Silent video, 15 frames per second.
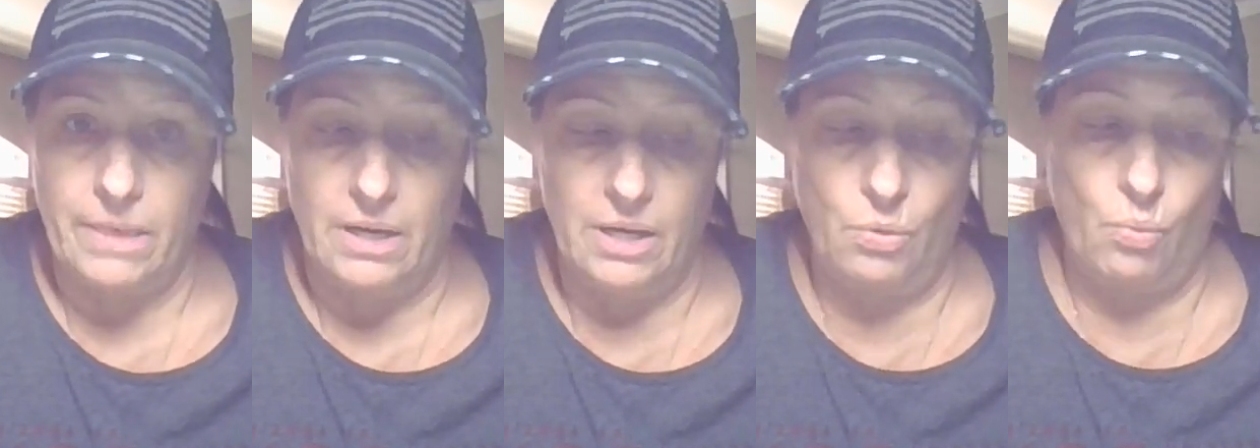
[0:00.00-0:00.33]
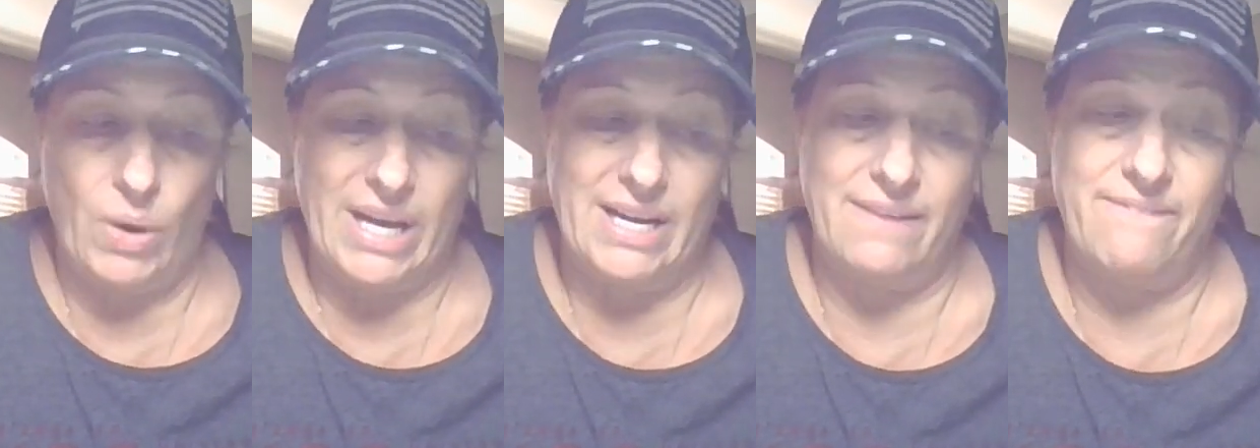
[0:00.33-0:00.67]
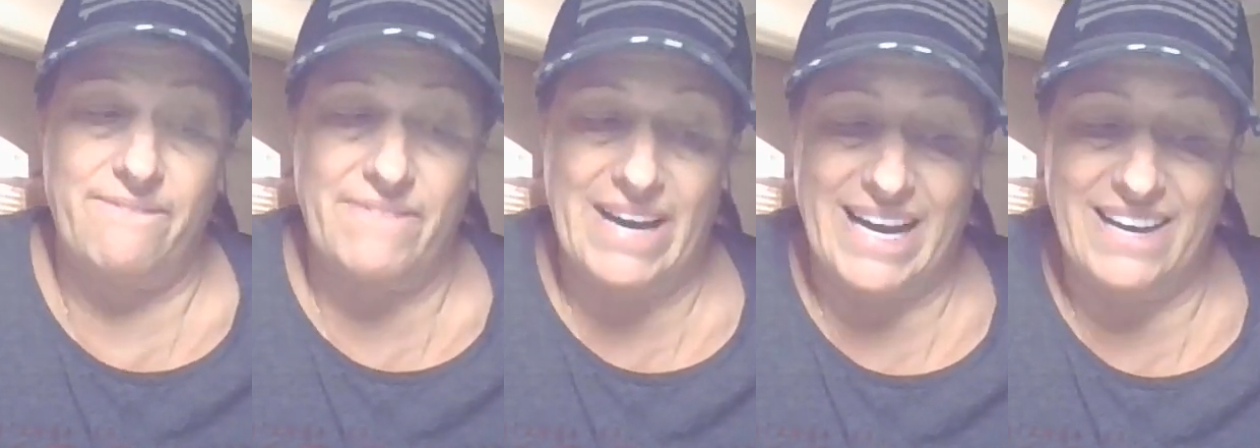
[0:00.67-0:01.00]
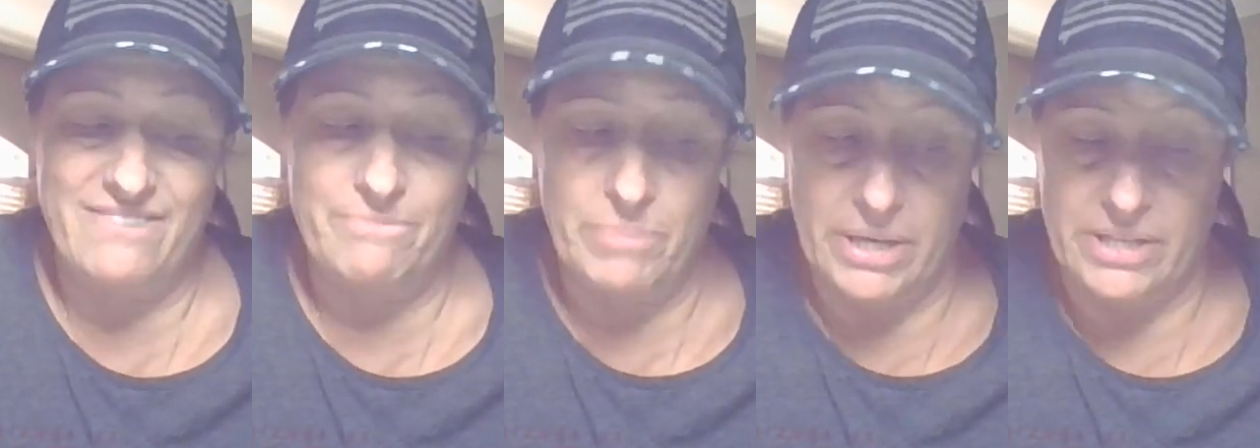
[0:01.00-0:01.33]
It waited
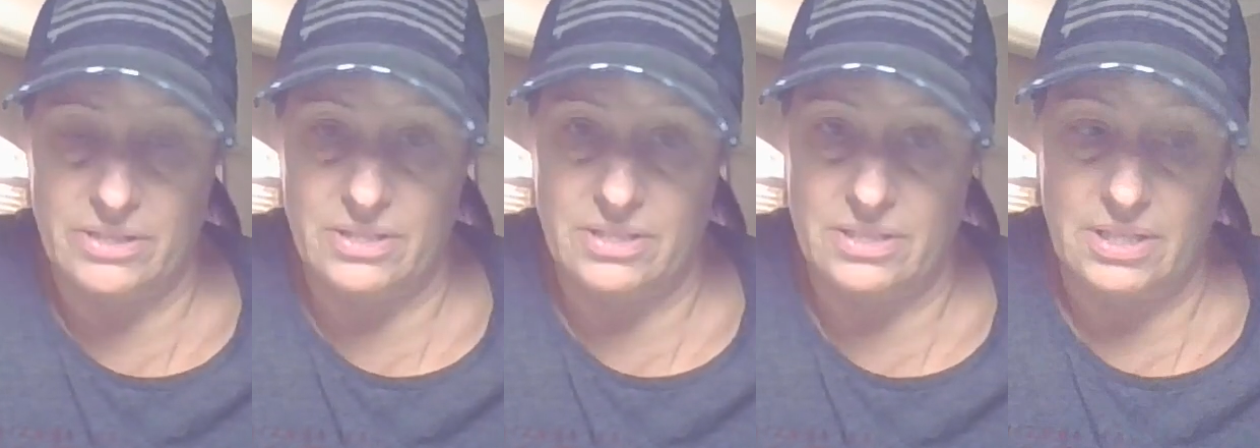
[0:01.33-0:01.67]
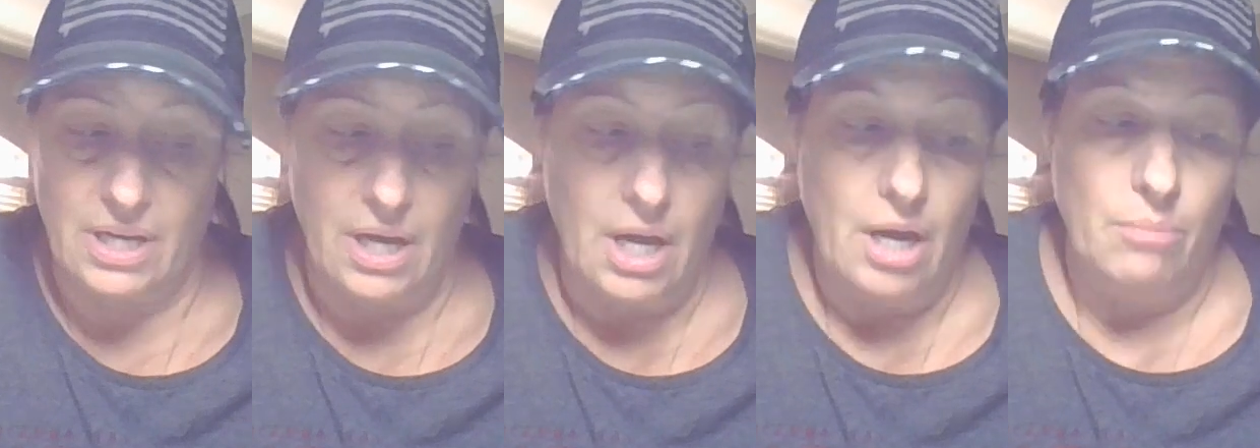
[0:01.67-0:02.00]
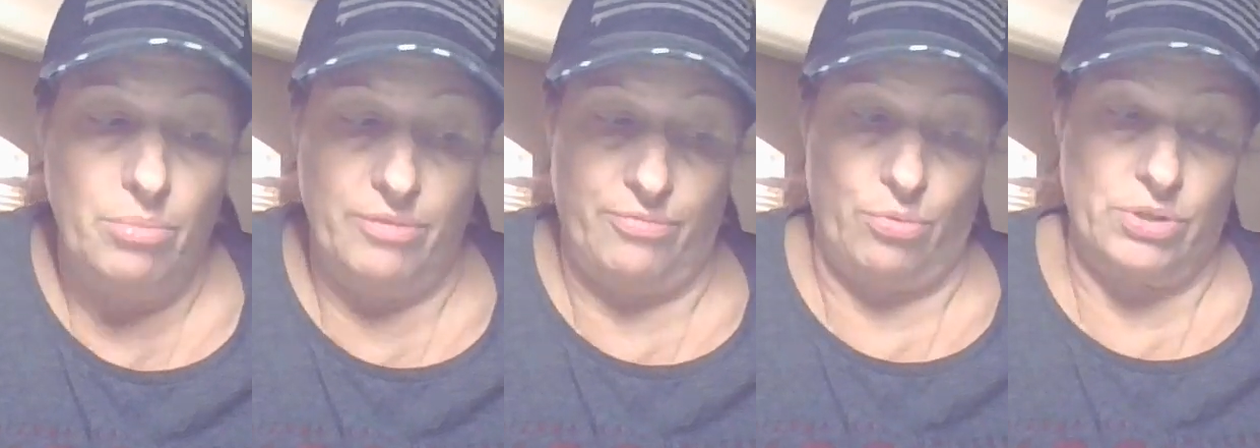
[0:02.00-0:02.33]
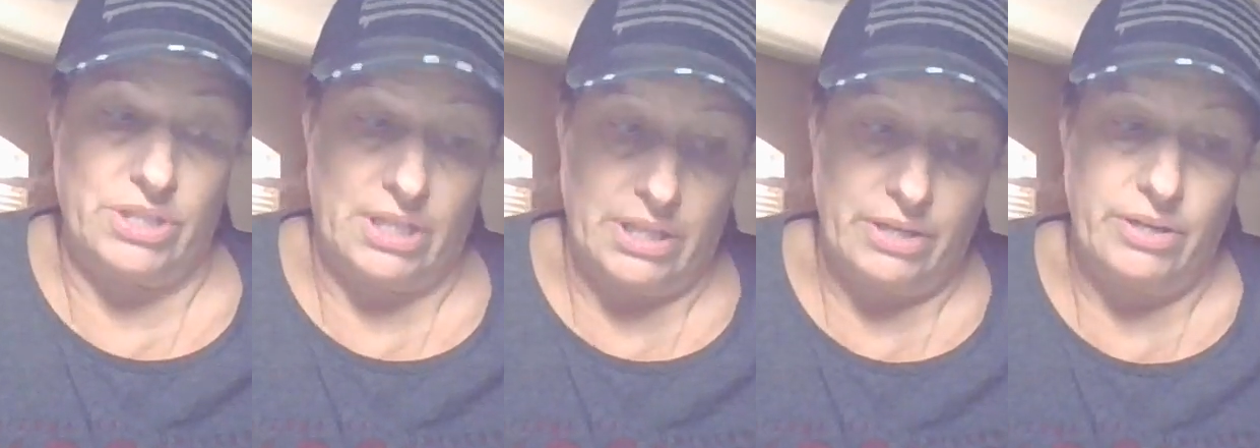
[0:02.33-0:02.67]
5 months before
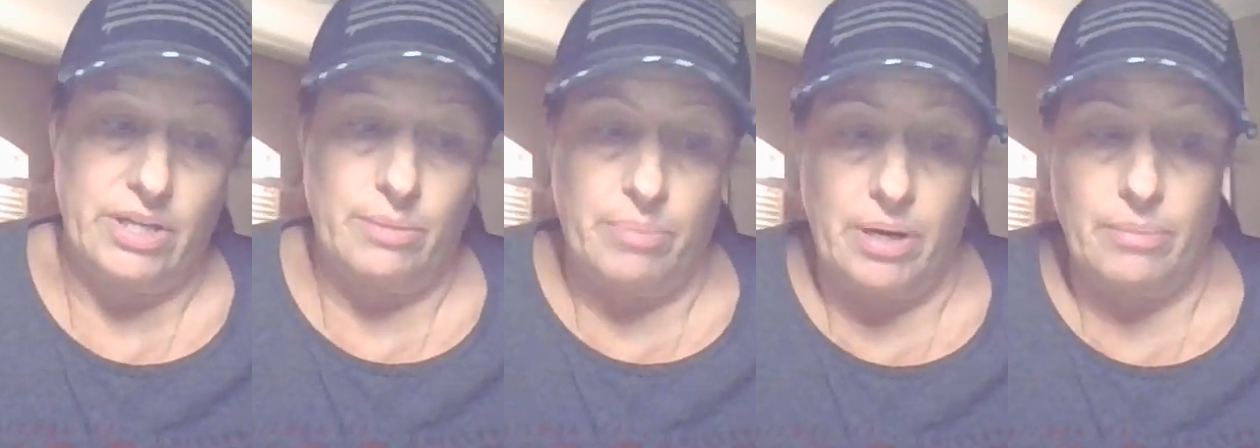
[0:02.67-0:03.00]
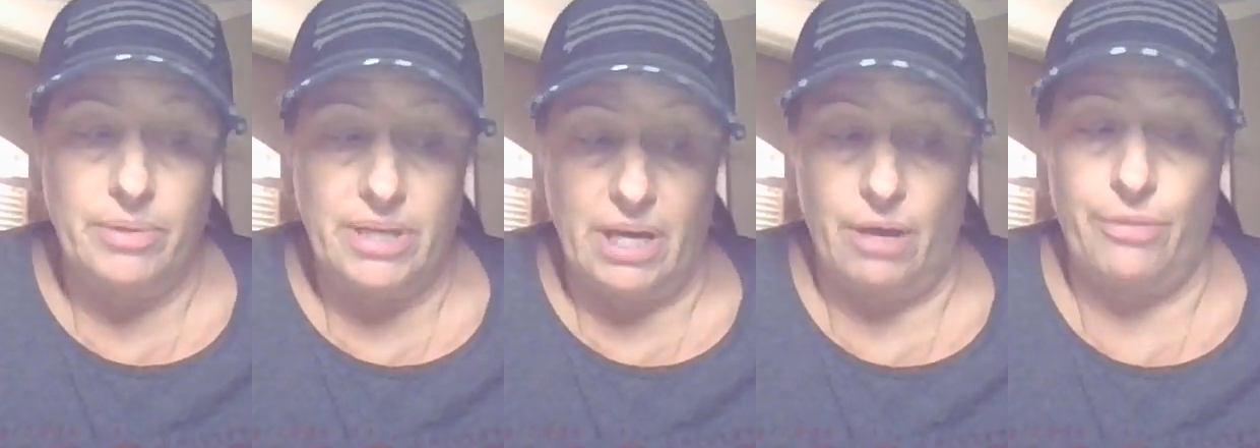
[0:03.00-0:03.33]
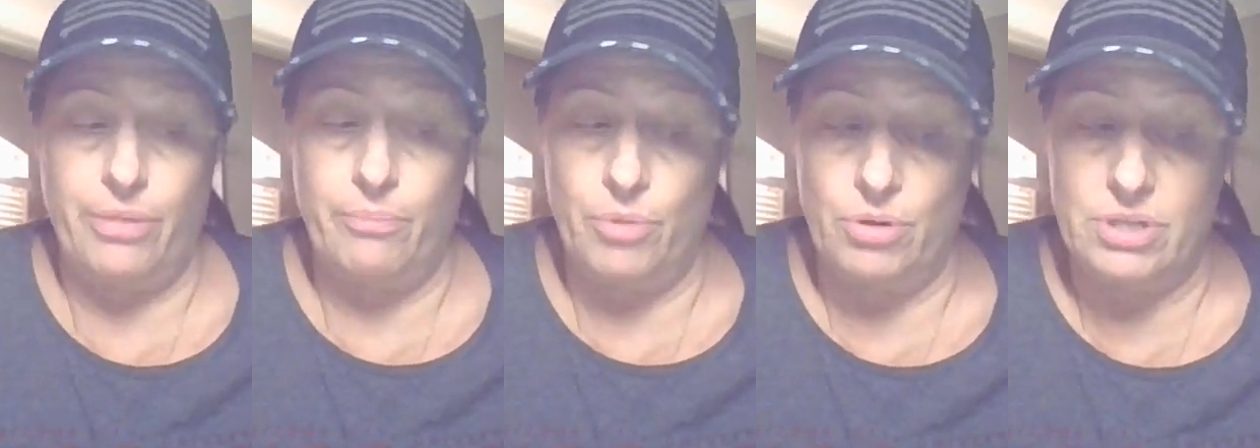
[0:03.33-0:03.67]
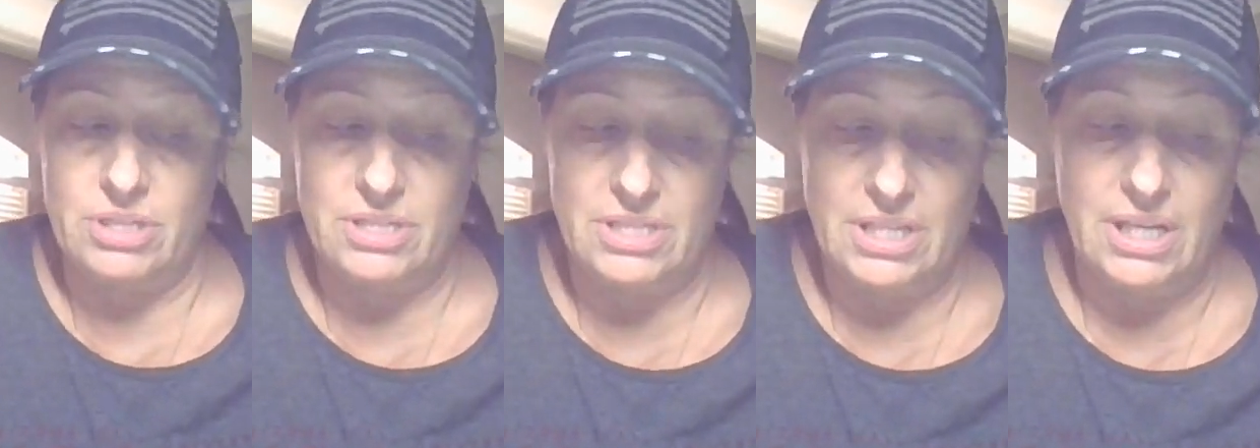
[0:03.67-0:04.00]
declaring a public health
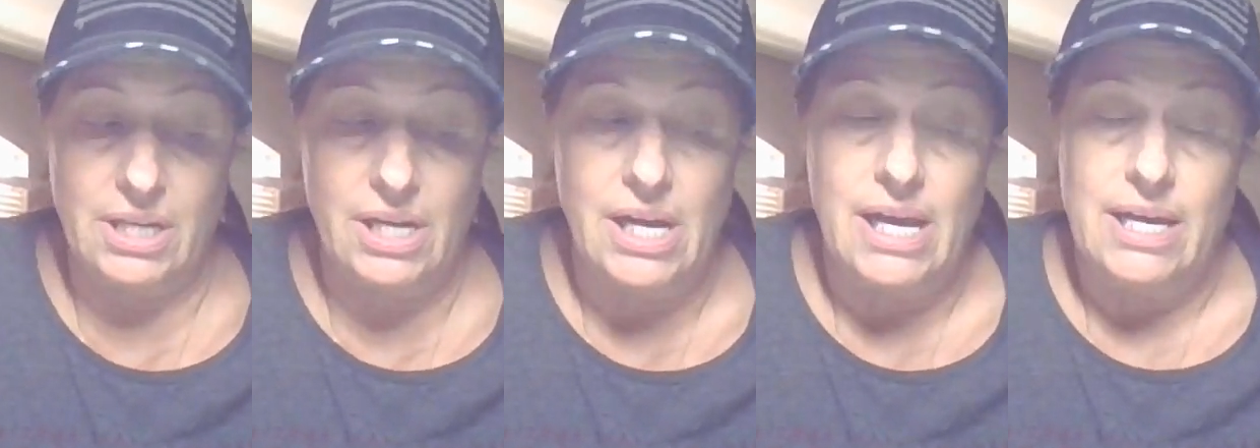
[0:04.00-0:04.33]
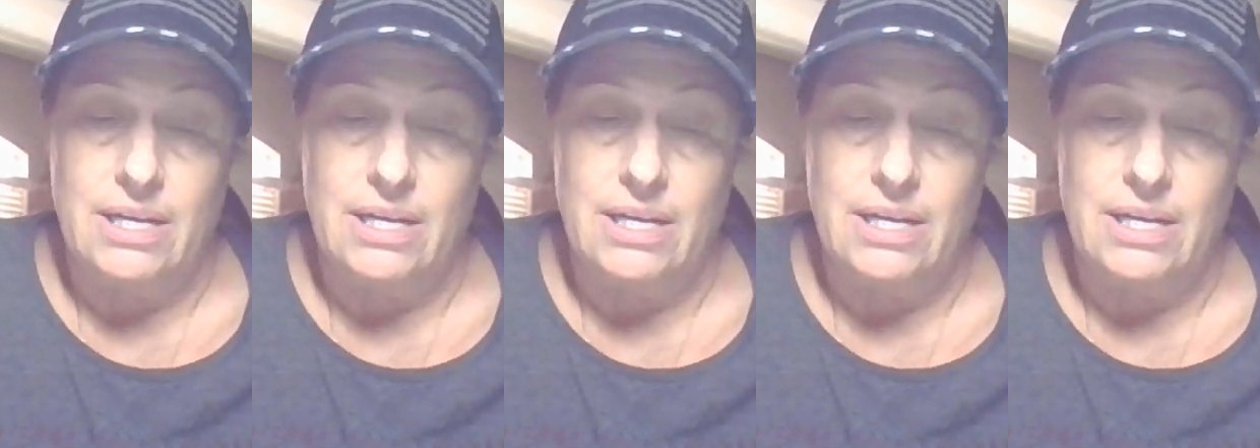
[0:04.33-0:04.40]
emergency,